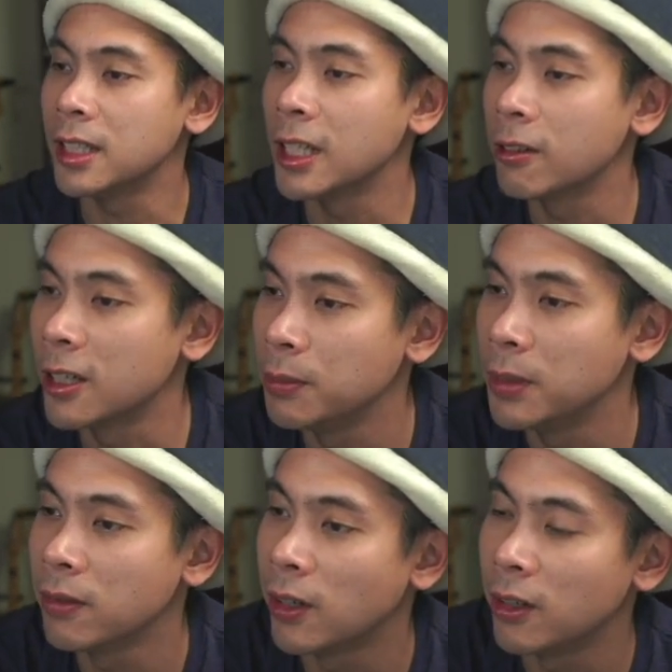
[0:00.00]
Keychron as
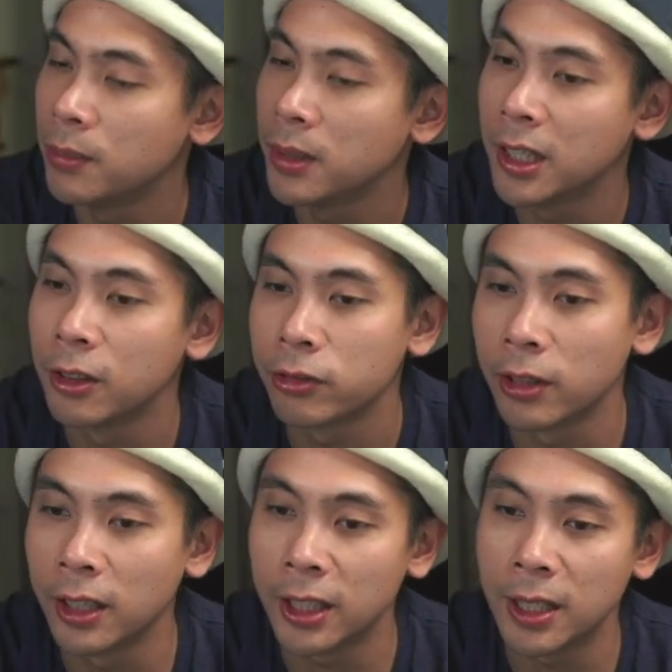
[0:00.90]
being very
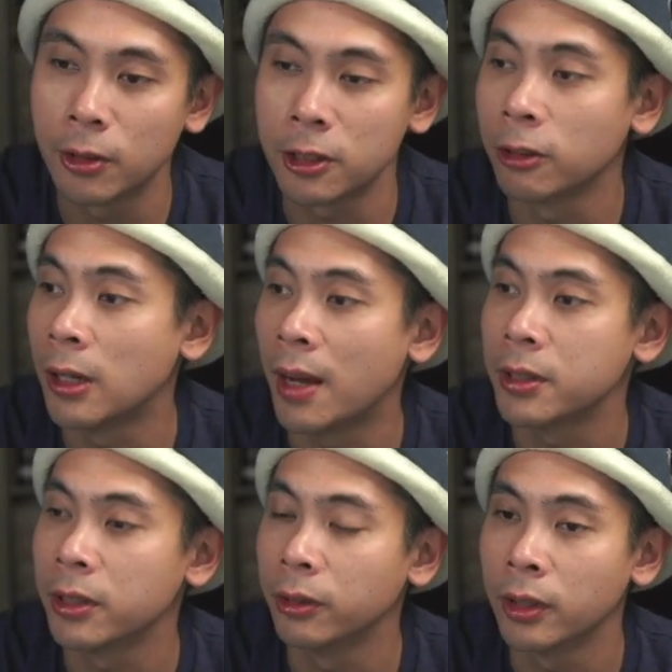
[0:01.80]
beginner-friendly keyboards. Oh,
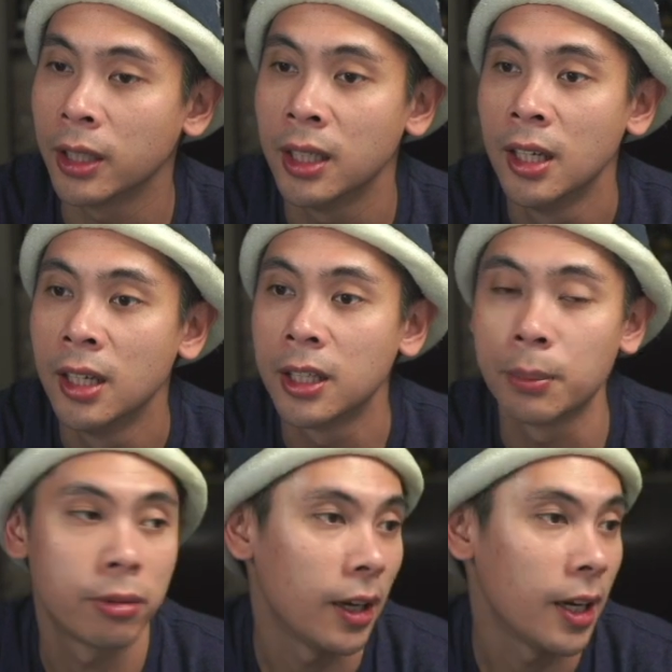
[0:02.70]
absolutely. The
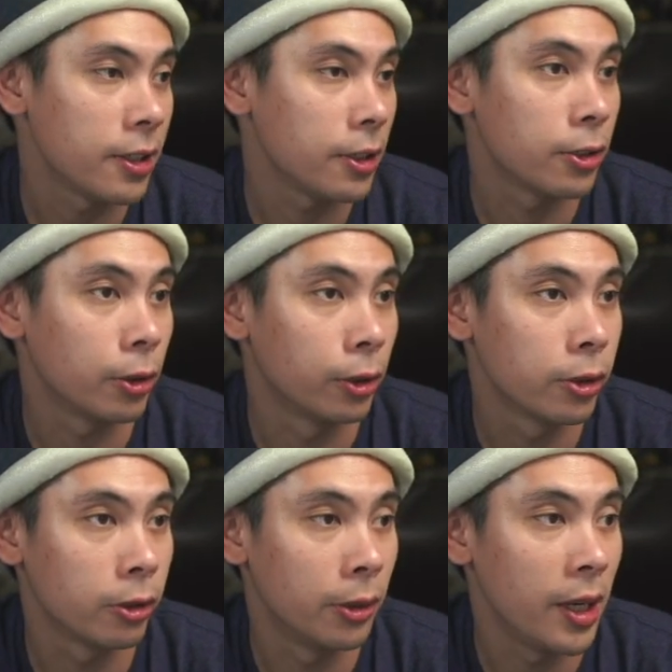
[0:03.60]
price is
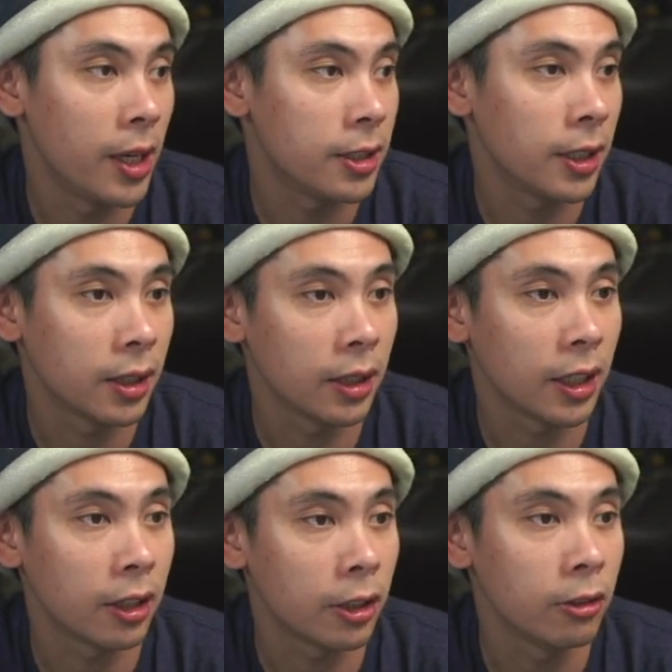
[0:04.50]
also amazing.
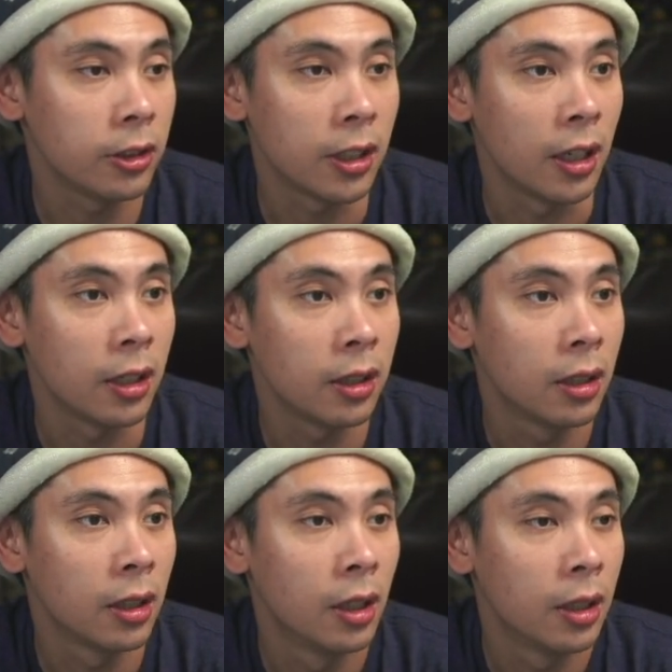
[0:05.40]
Like the
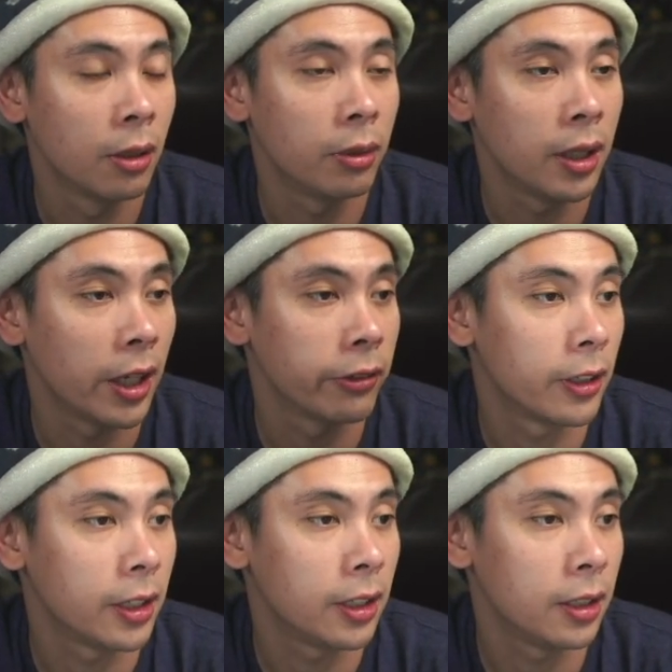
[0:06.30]
Q10 that we have
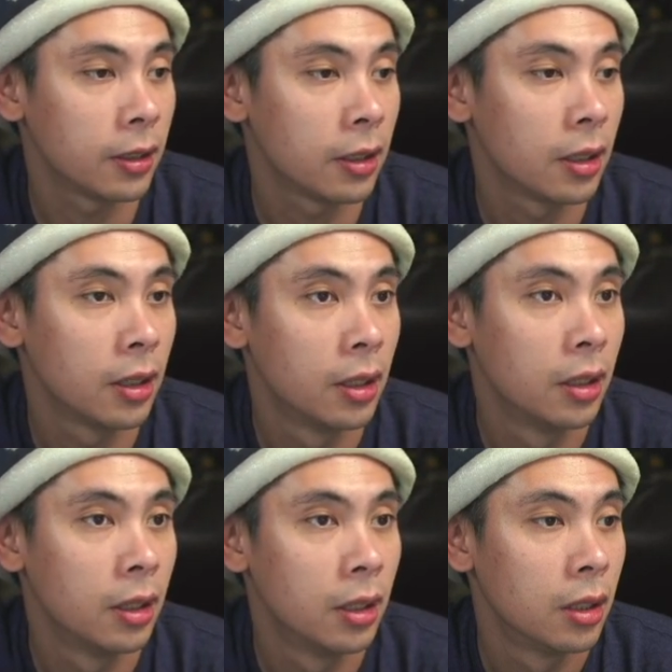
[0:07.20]
right here
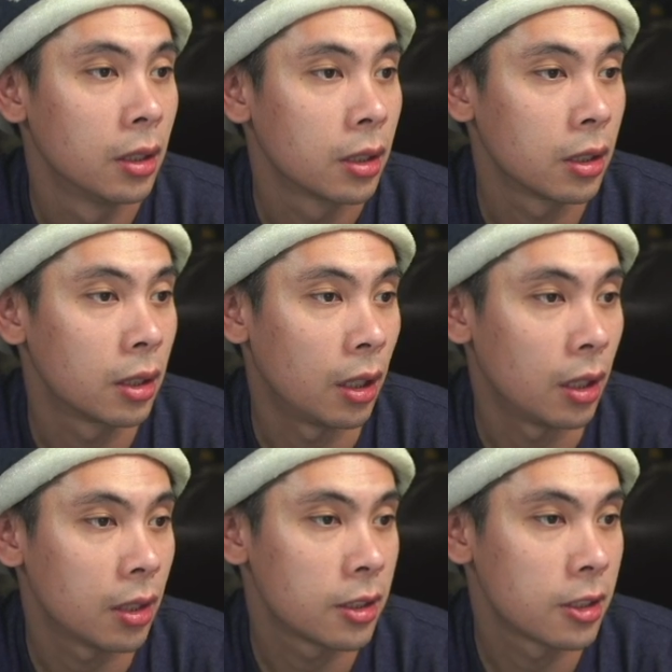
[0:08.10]

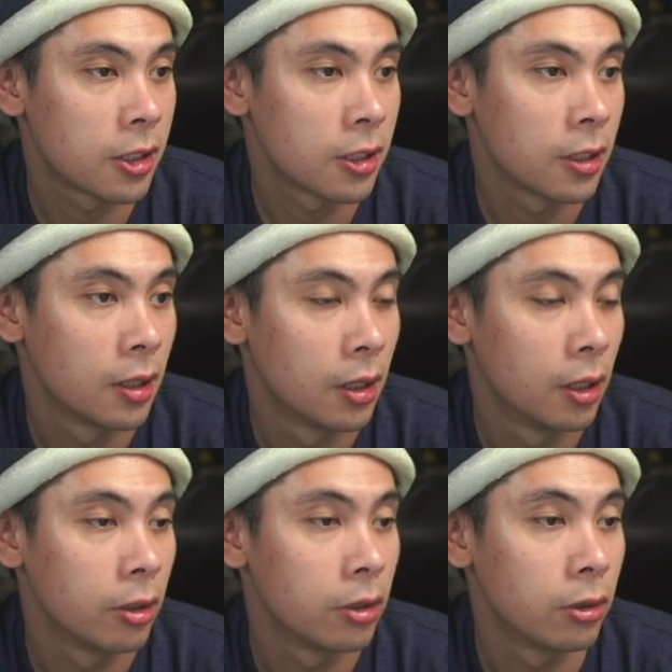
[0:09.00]
costs
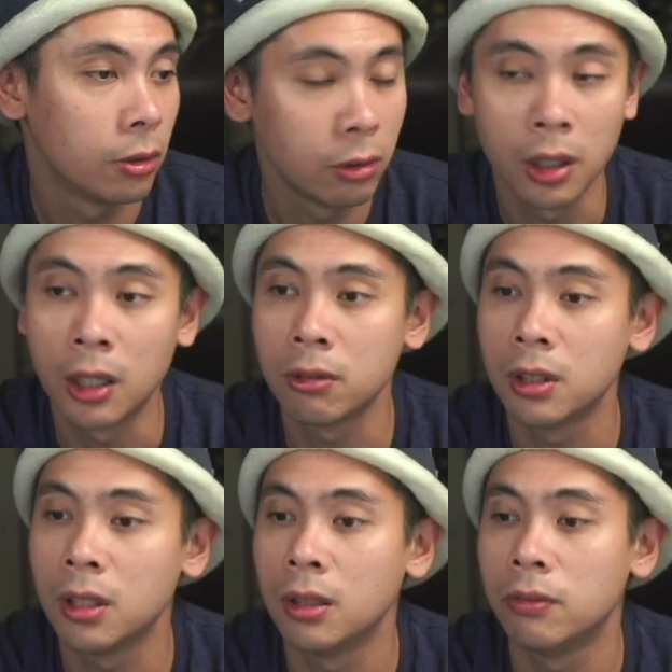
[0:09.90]

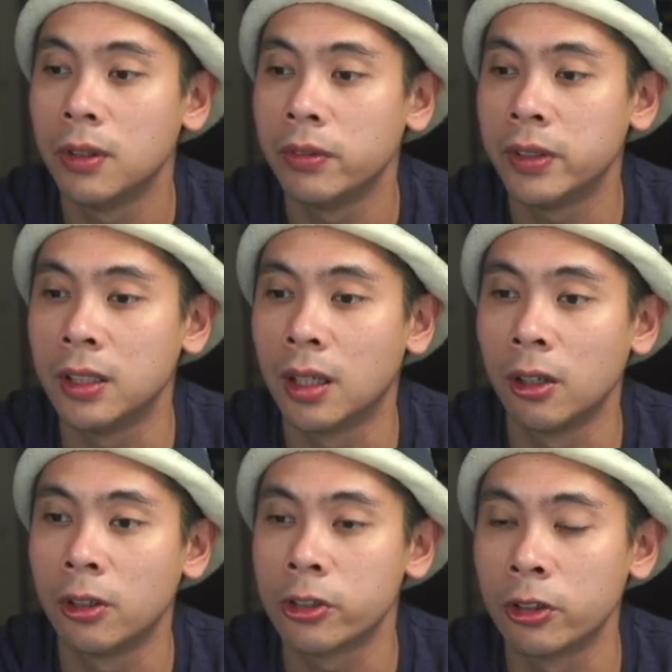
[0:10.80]

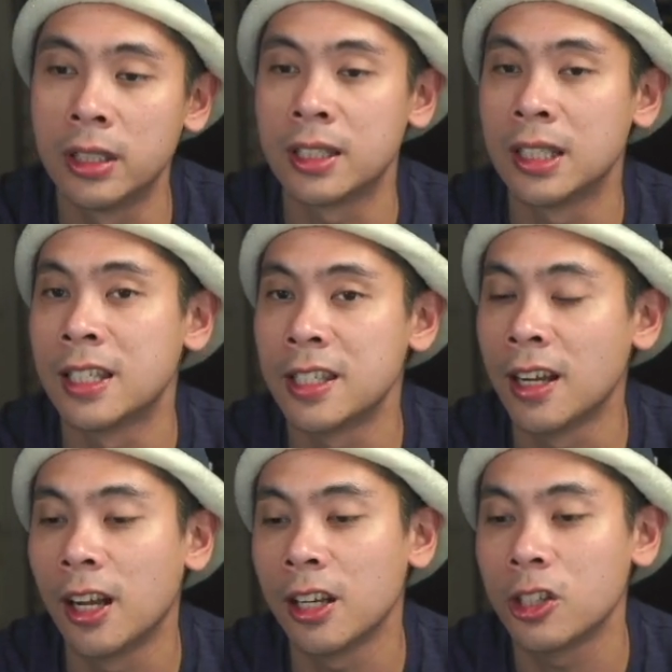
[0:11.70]
$215. So it's
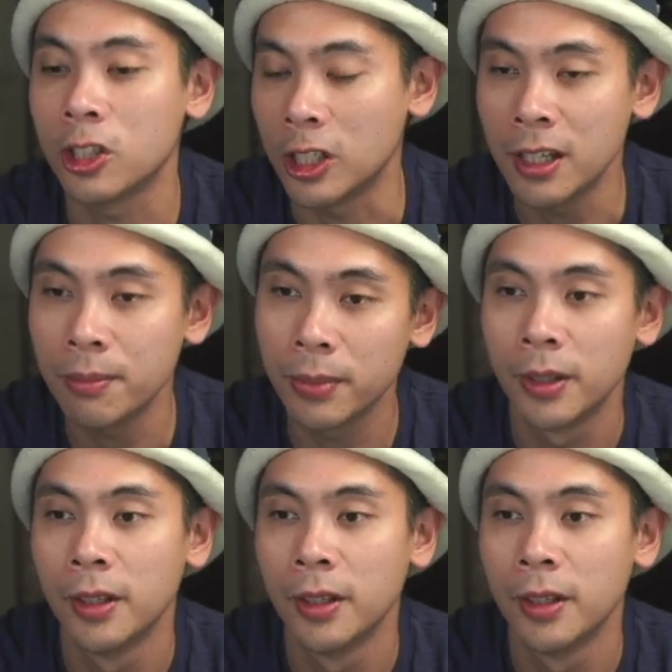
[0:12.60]
not cheap,